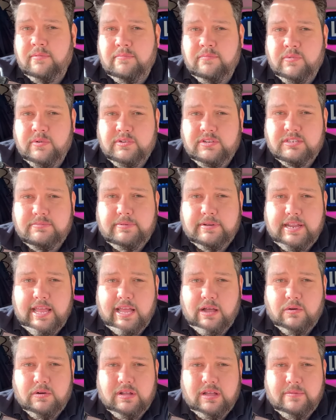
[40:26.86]
we've just been
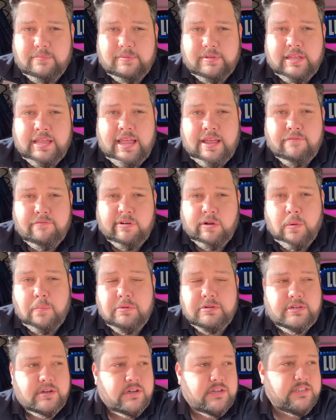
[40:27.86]
held up at every
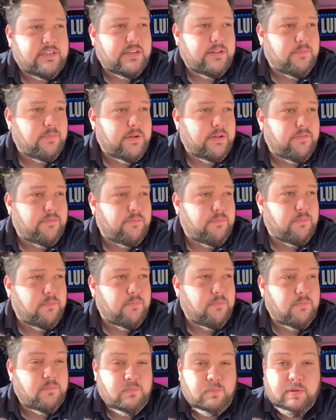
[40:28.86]
opportunity
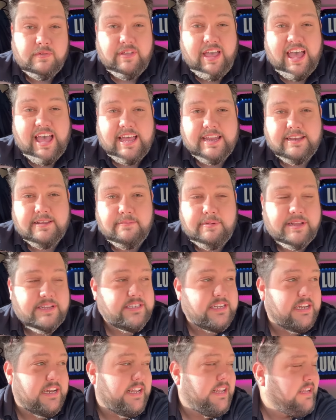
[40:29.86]
we've had,
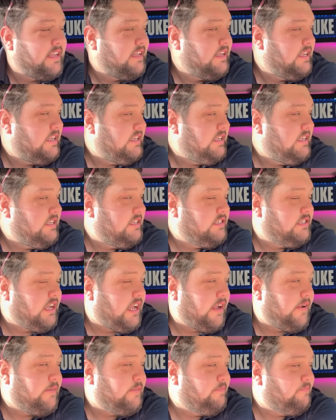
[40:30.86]
basically.
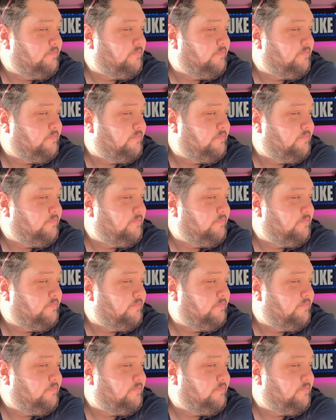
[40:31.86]
So